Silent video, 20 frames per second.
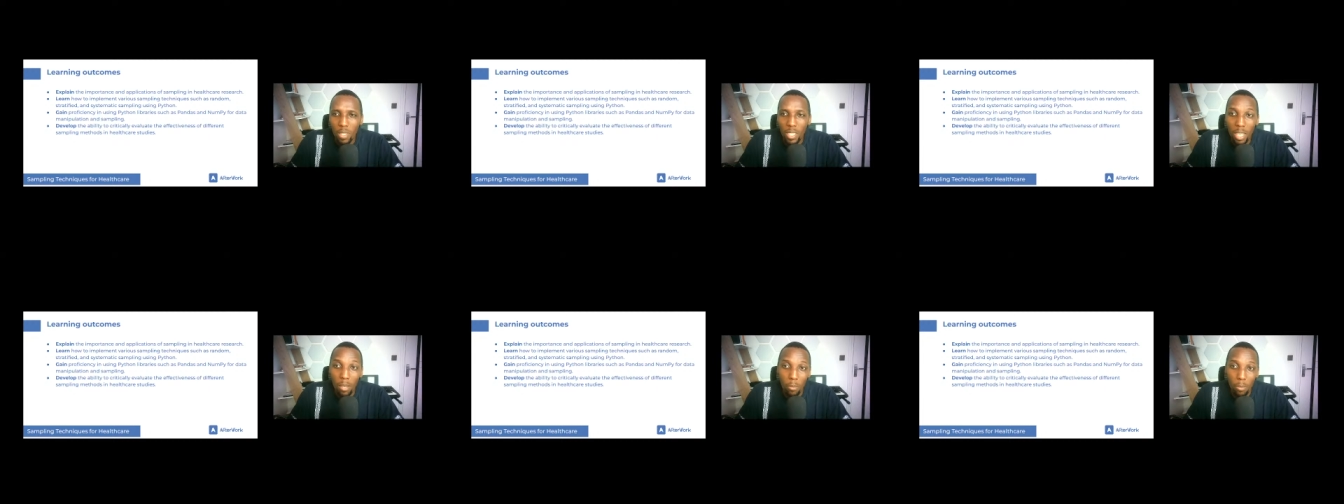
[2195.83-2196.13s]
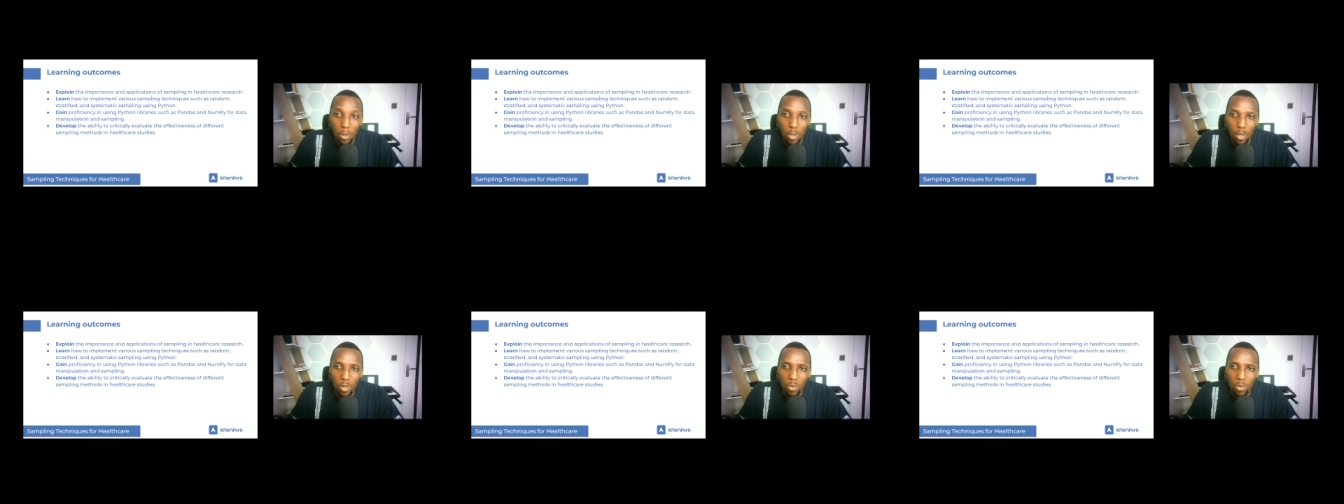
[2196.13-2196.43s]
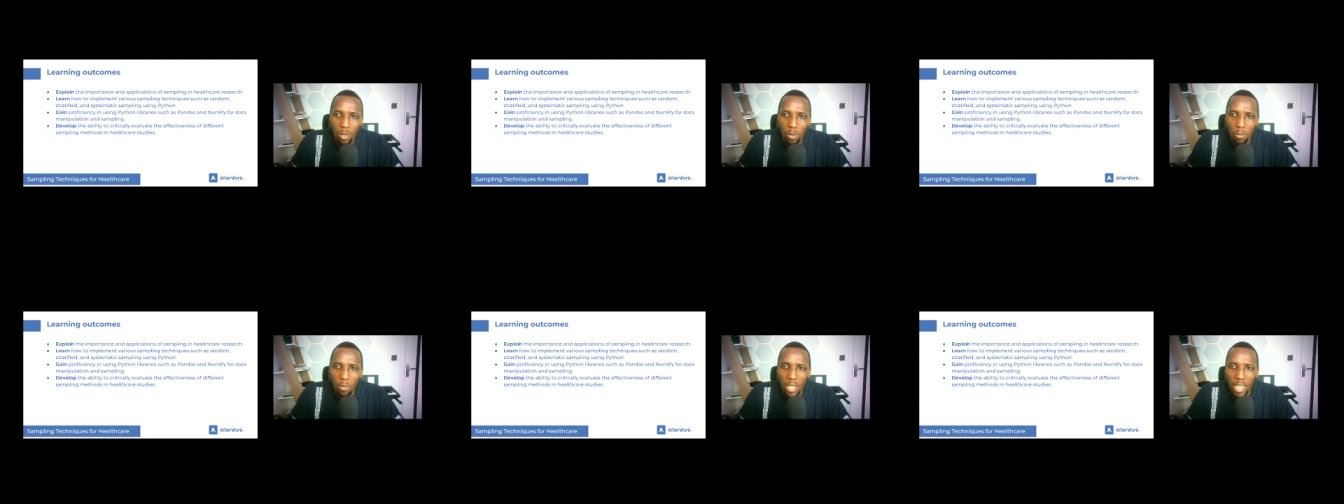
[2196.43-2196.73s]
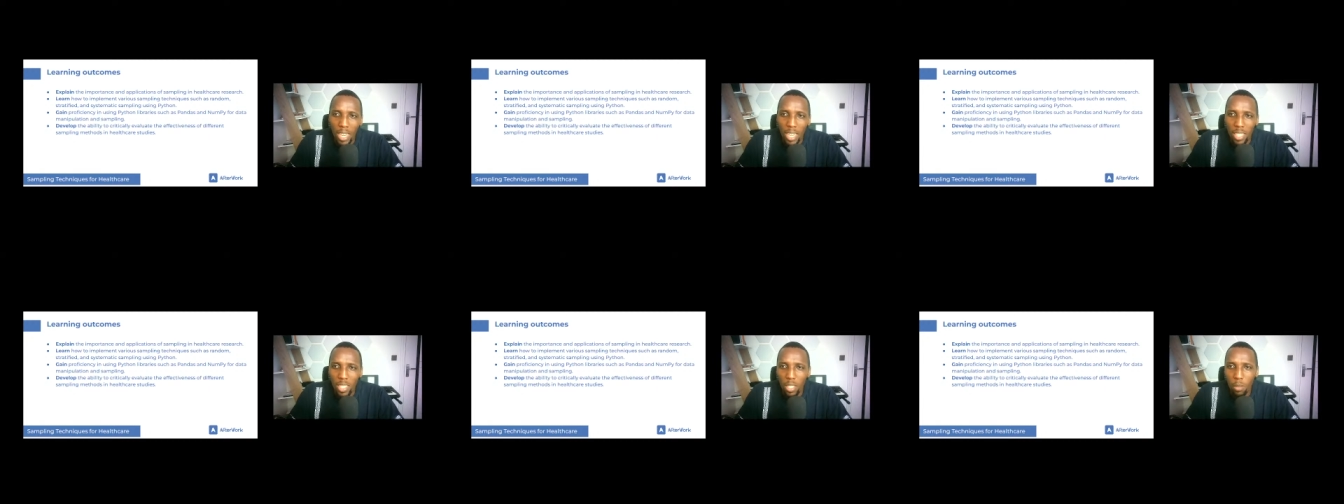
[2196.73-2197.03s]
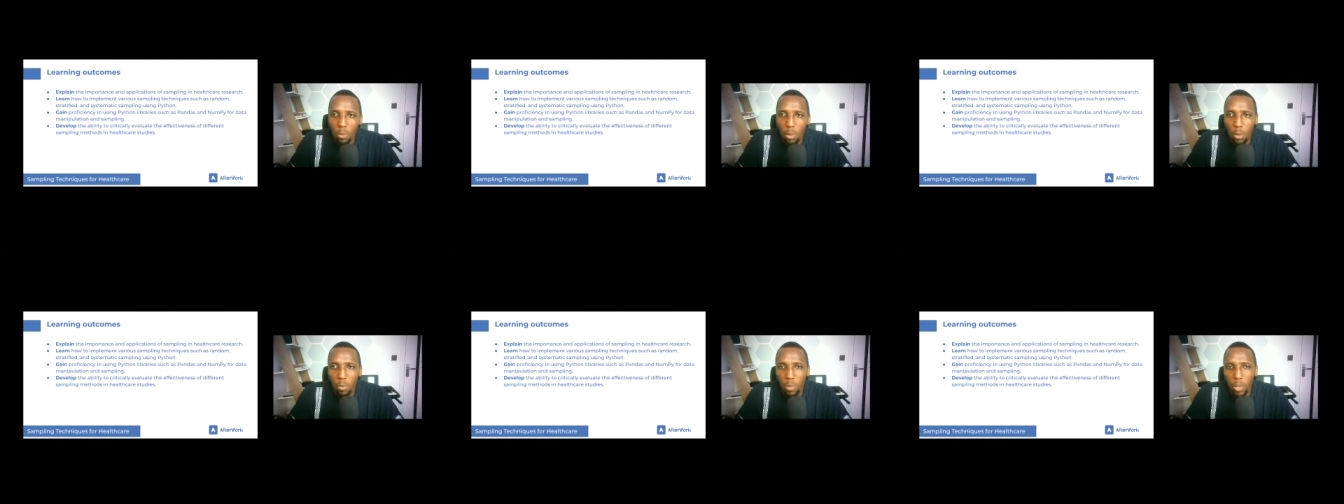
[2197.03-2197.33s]
sampled from a
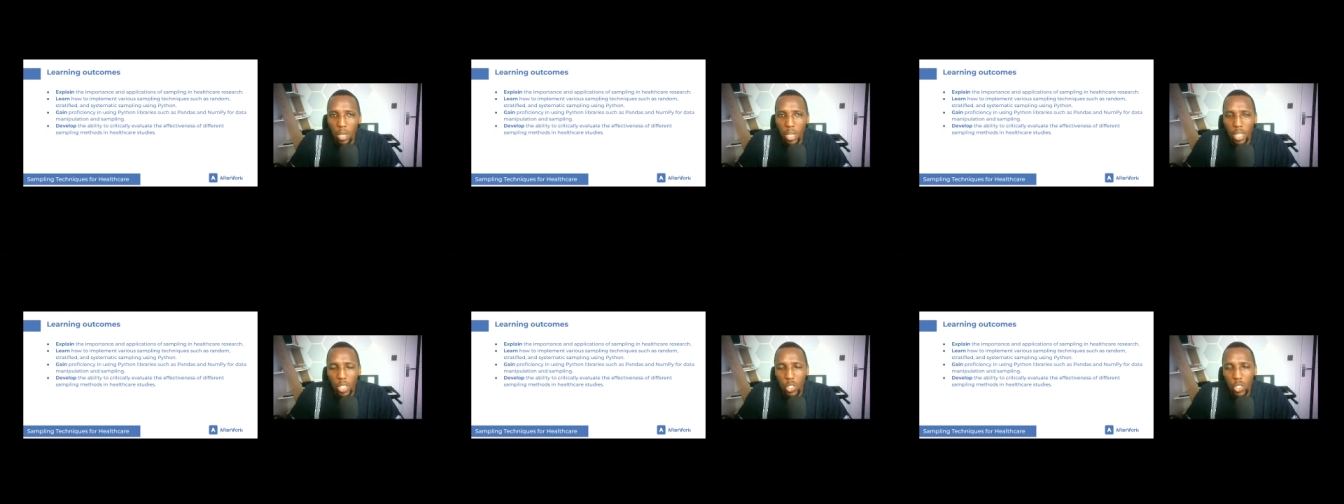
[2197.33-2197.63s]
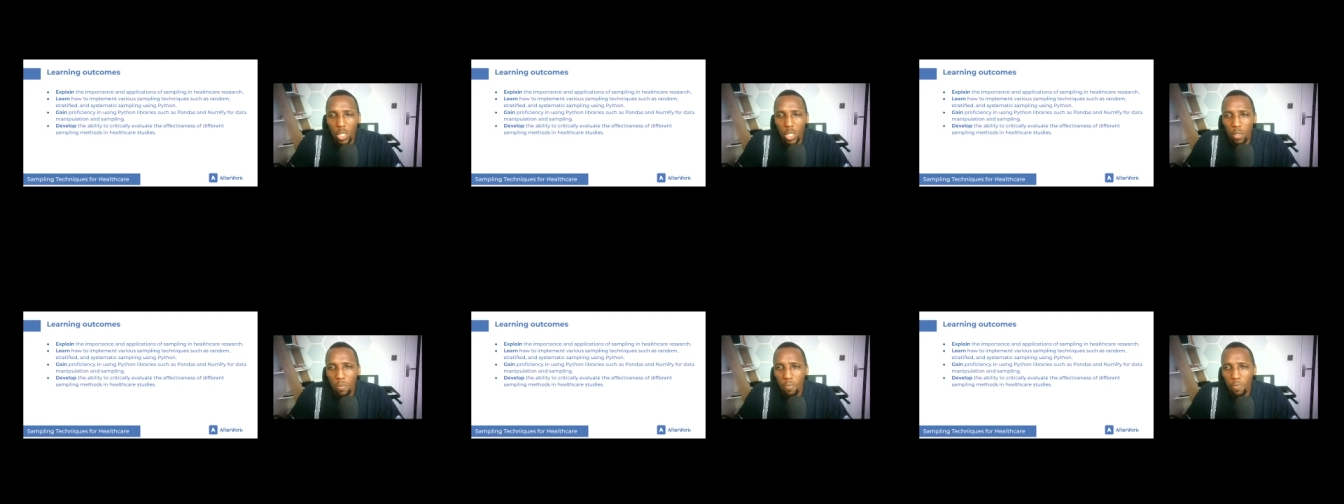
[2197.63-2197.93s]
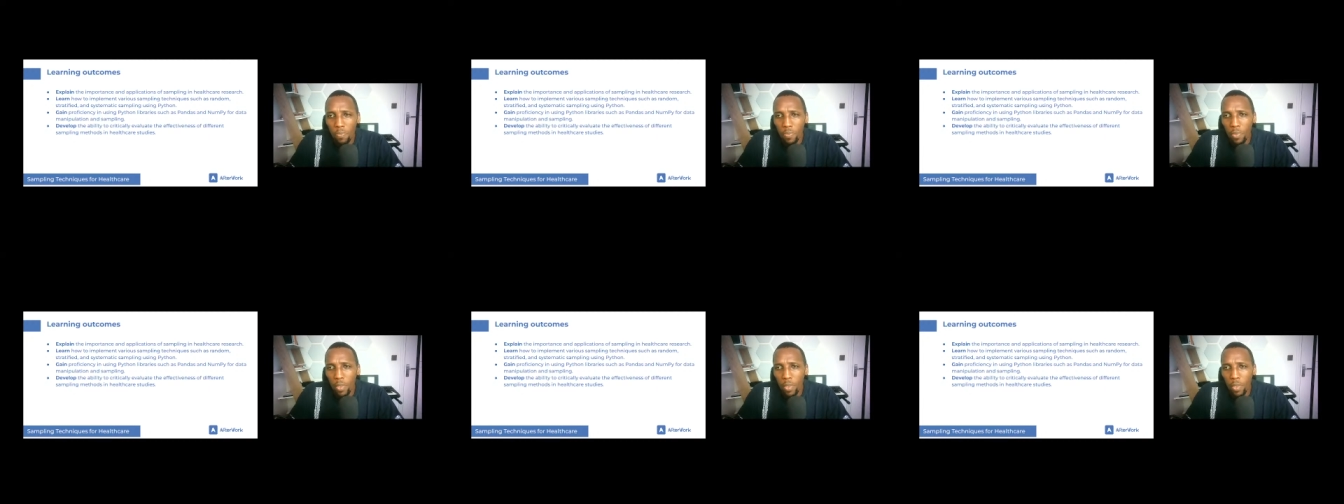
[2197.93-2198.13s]
larger population.